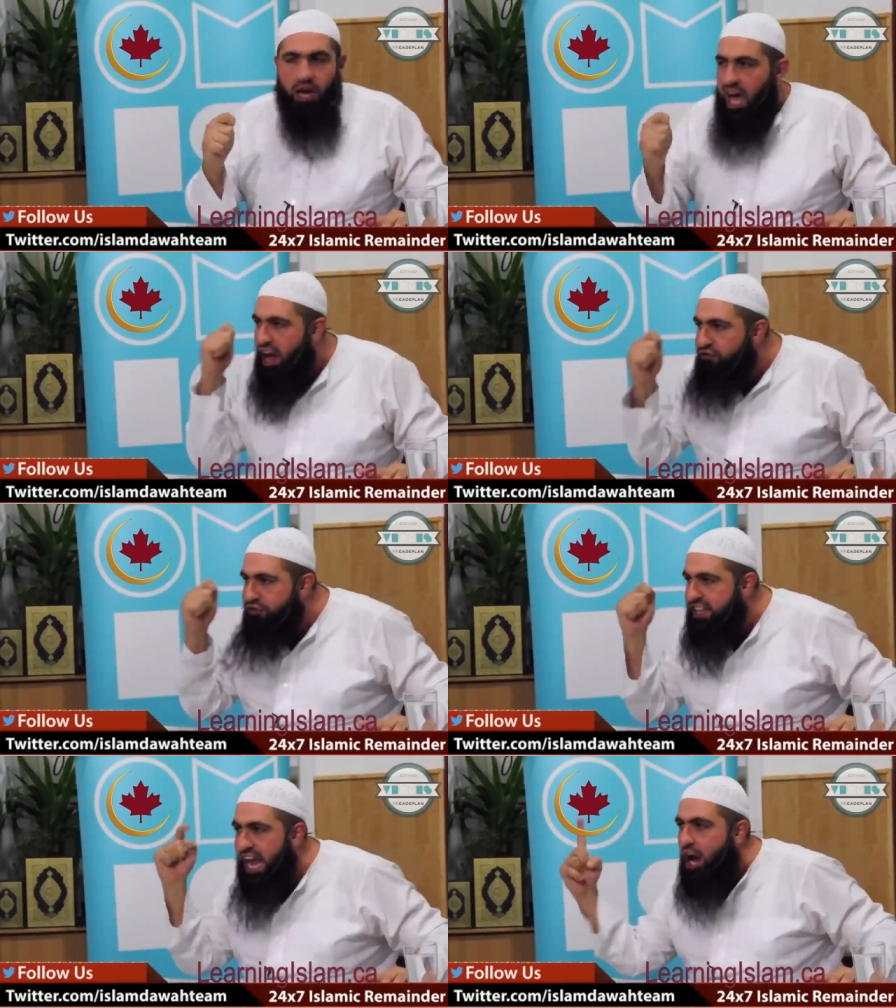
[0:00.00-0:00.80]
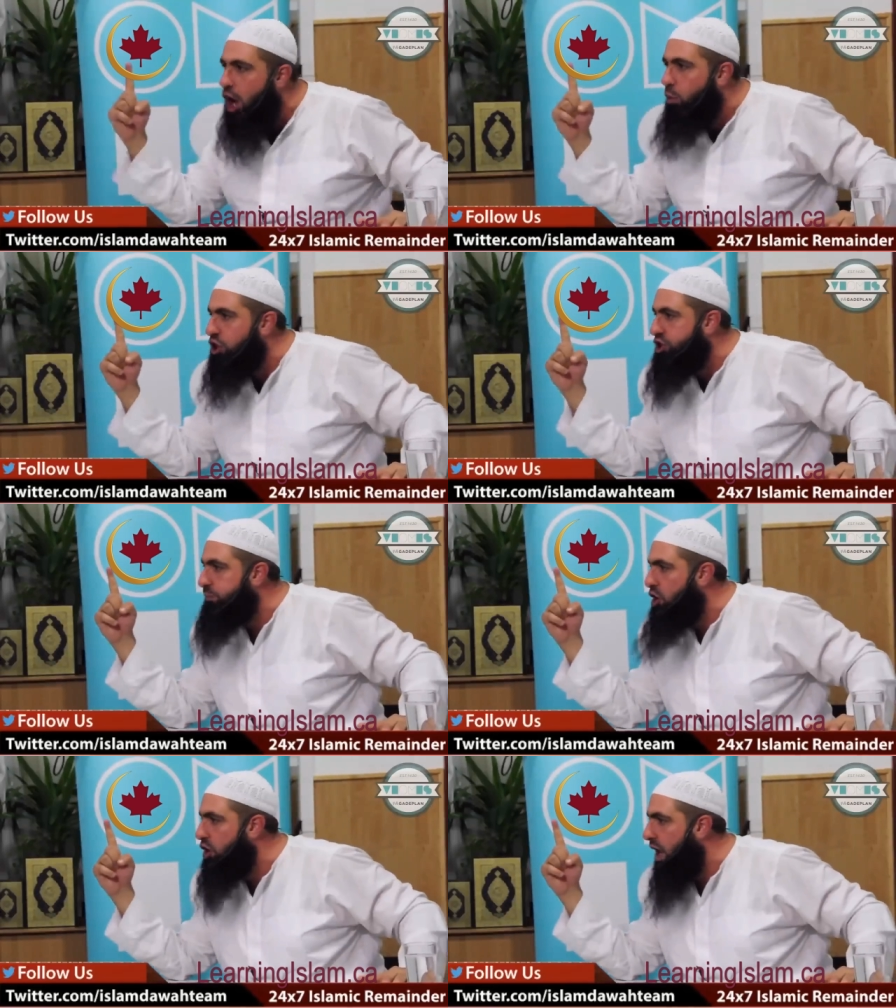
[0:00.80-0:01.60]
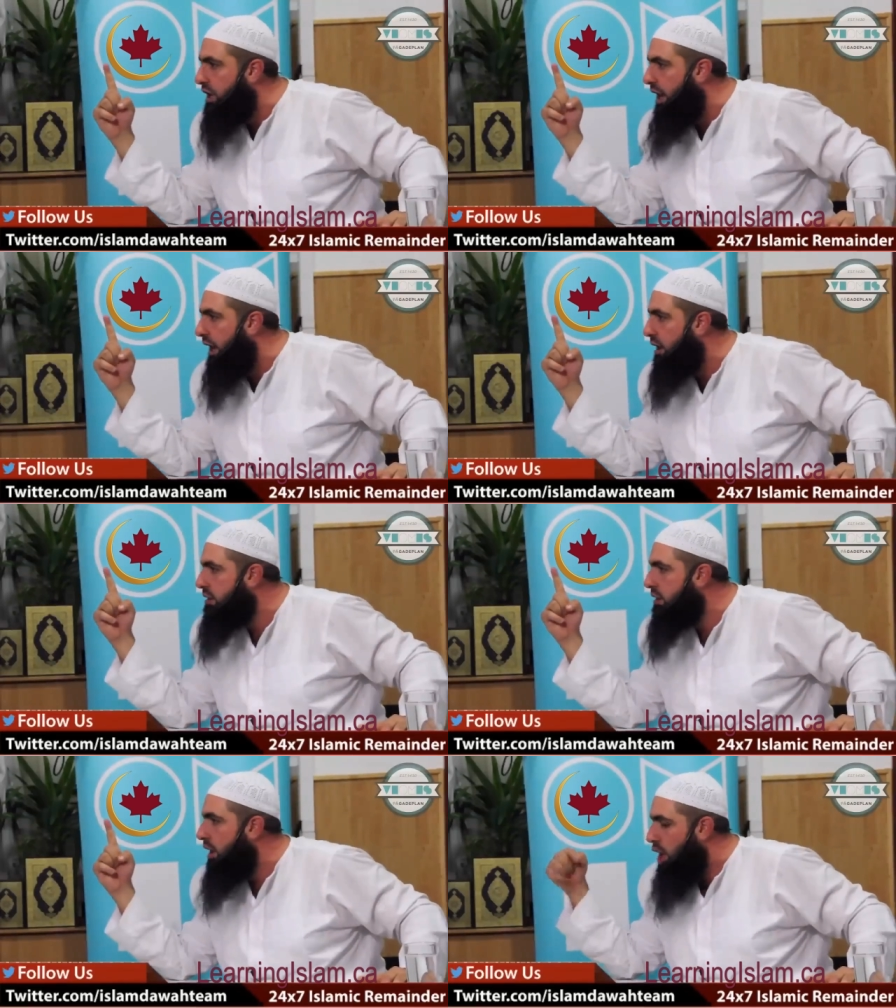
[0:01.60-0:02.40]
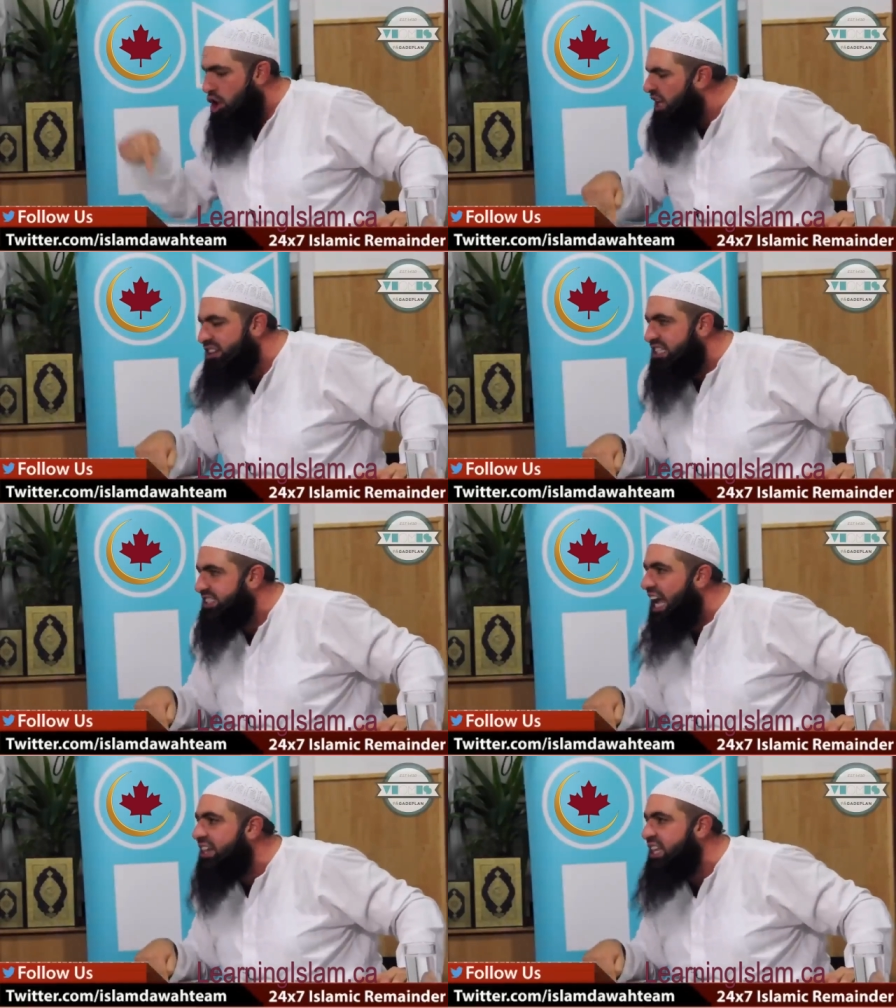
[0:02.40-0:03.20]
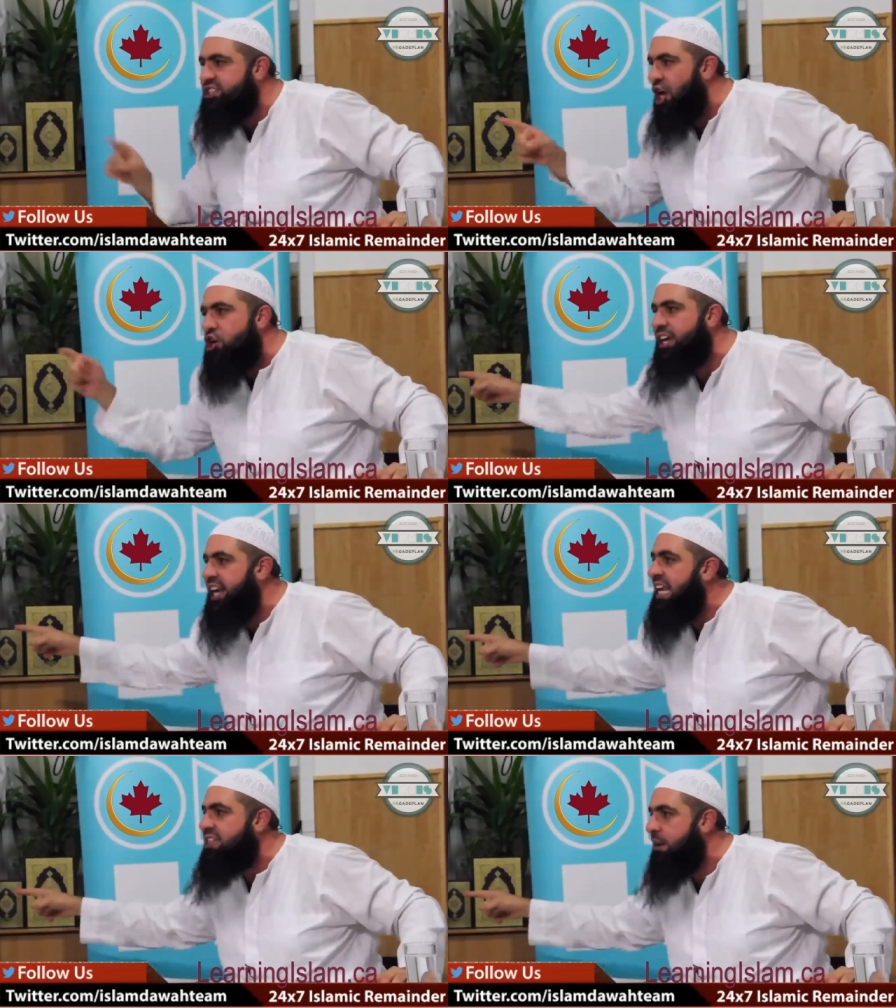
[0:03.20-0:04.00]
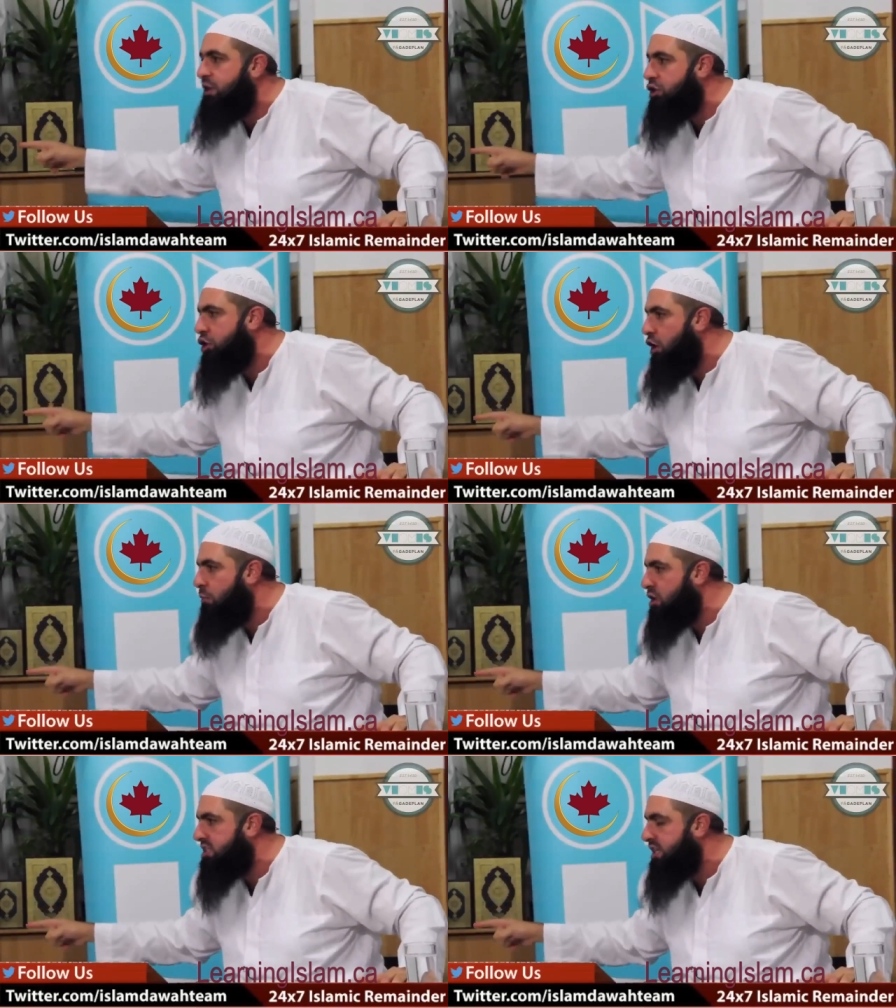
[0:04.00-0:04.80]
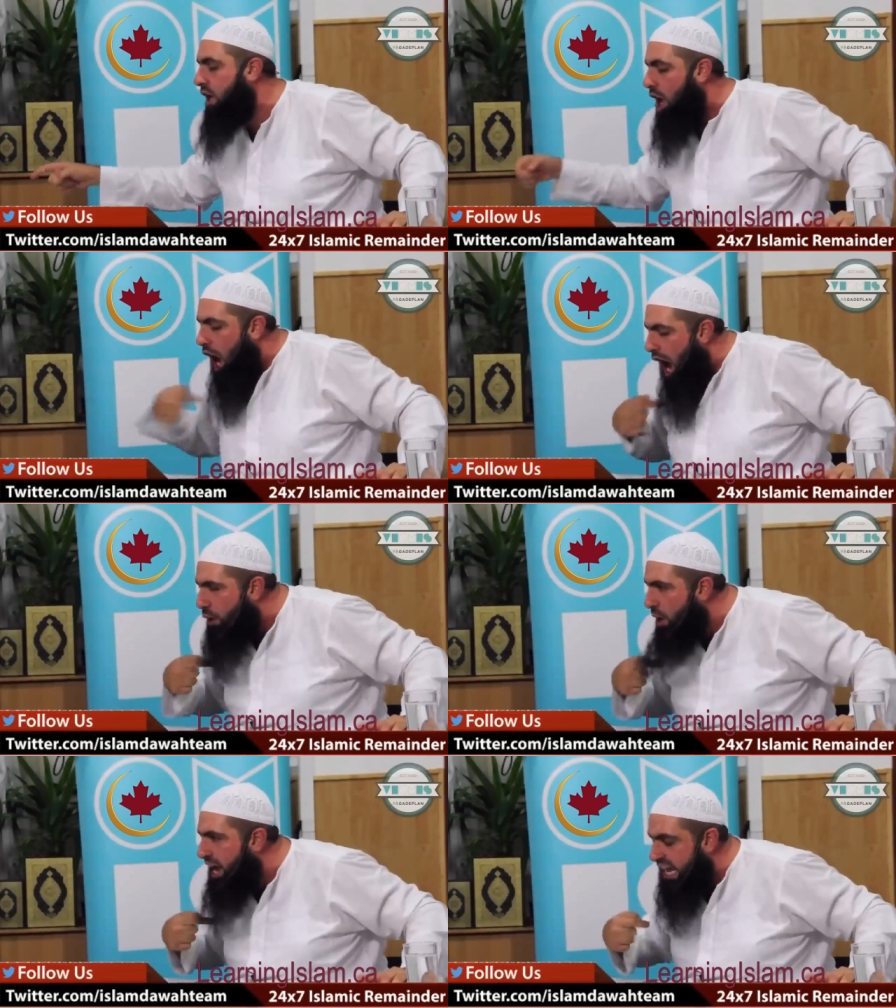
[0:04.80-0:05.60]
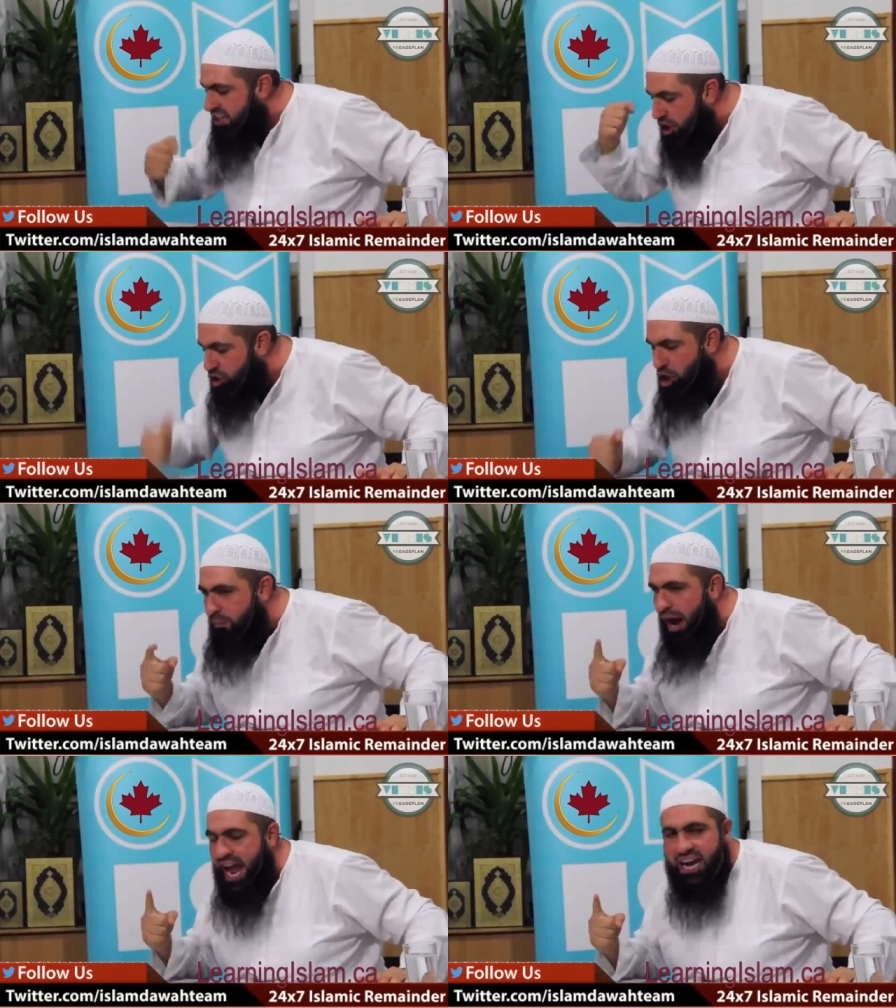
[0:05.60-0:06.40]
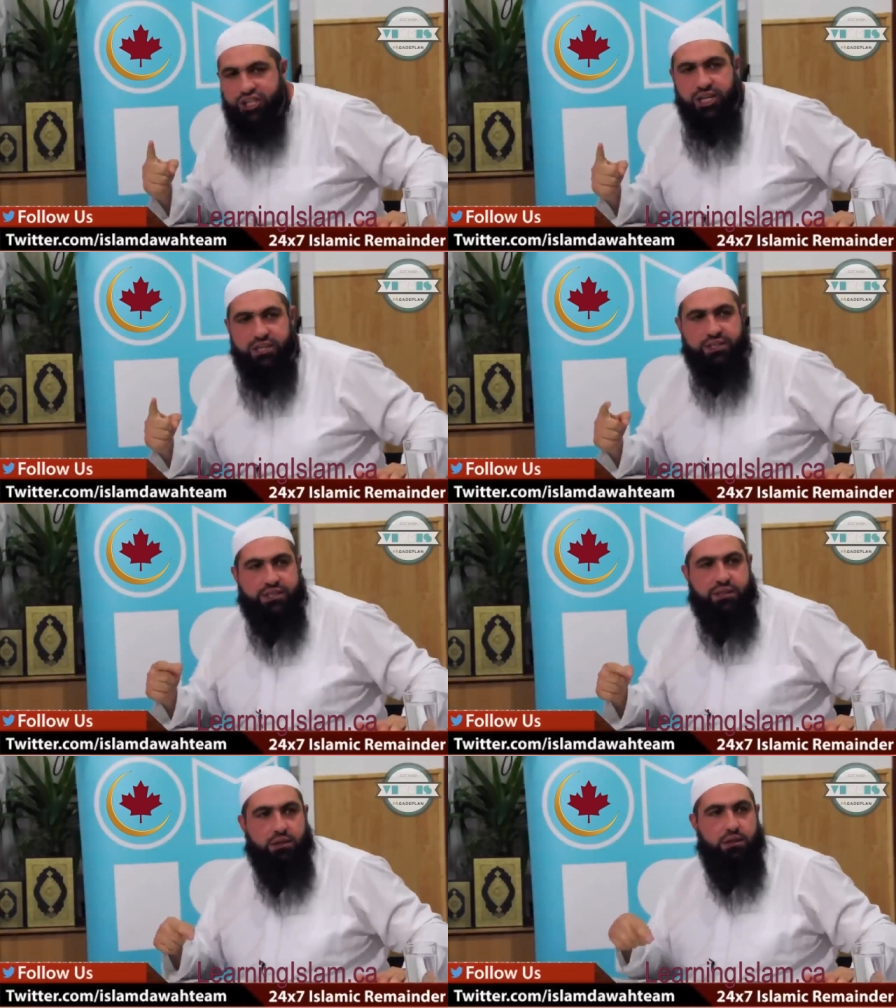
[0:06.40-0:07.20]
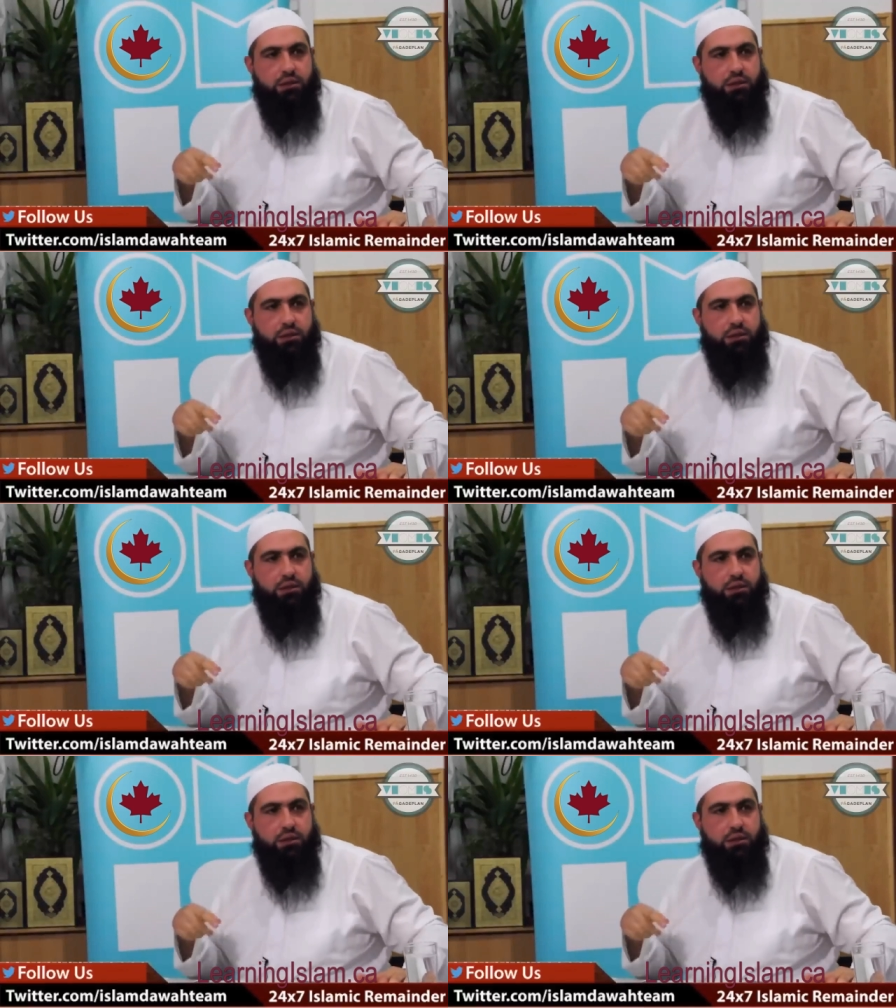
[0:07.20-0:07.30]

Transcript: Every day I worship you, Ya Allah. Not the standing so you can enter me through your mercy. I want to enter through my actions.